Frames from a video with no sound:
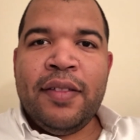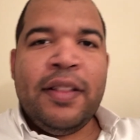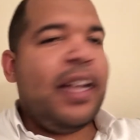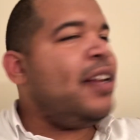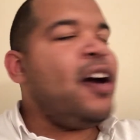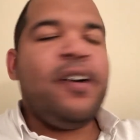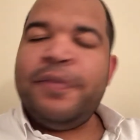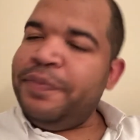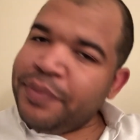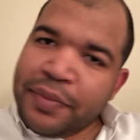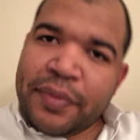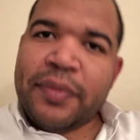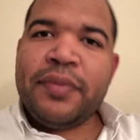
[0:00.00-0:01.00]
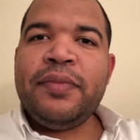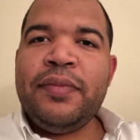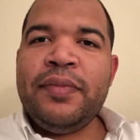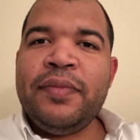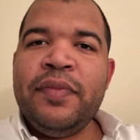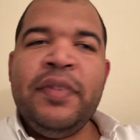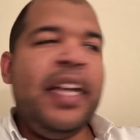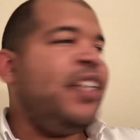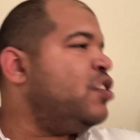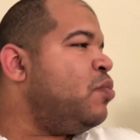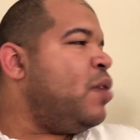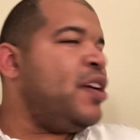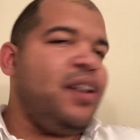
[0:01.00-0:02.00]
They don't. They
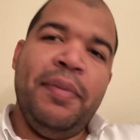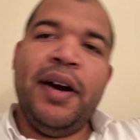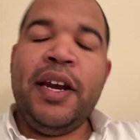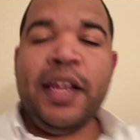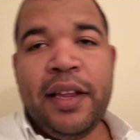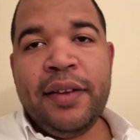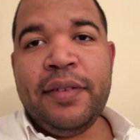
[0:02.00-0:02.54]
just want your money.